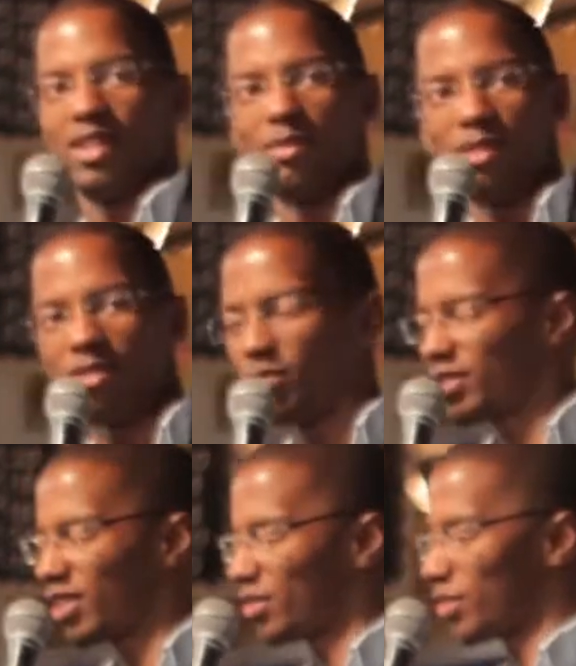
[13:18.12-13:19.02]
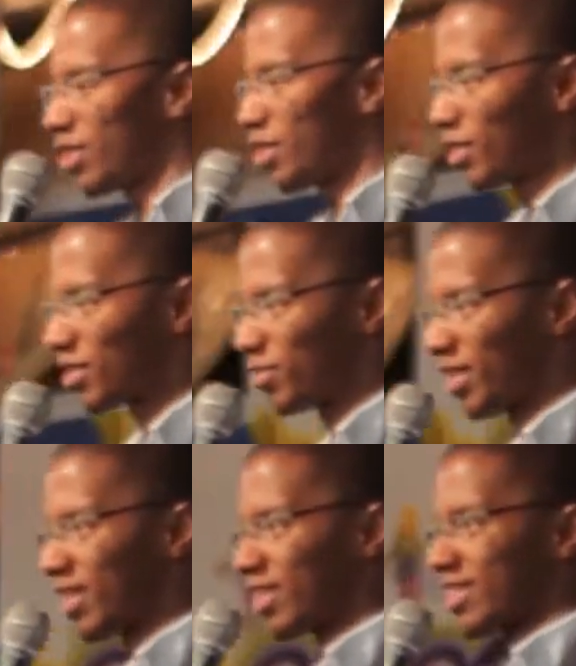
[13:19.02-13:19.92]
We're trying to make some
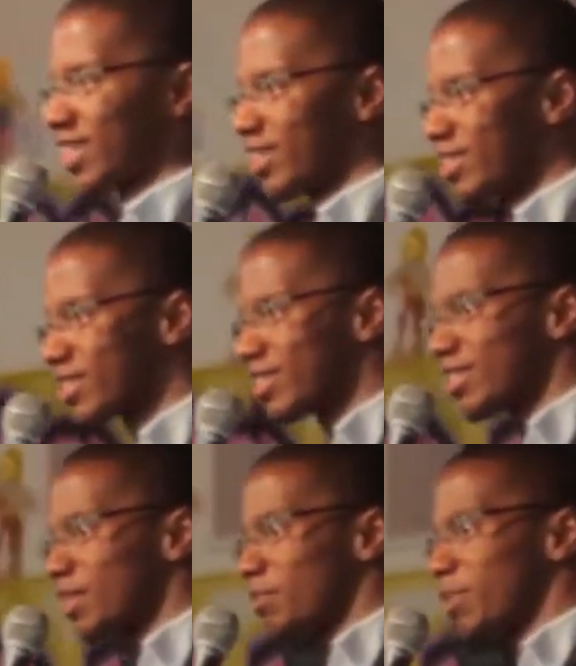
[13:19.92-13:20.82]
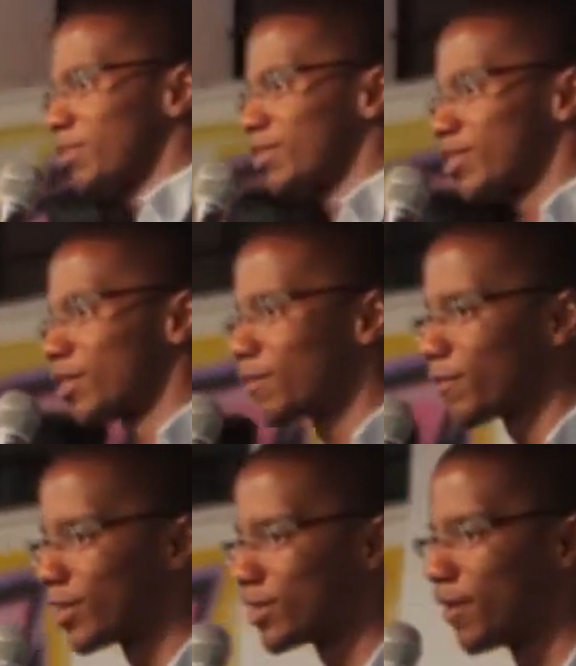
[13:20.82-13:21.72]
money out here. Are you just going to tell people
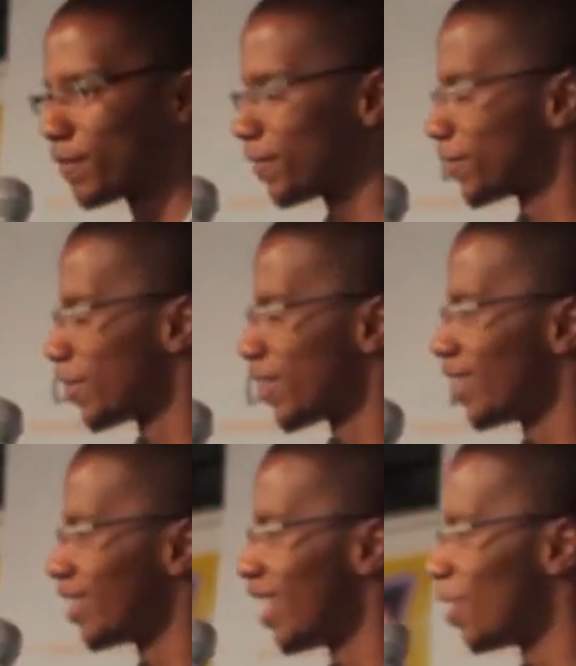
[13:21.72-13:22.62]
450 Rand an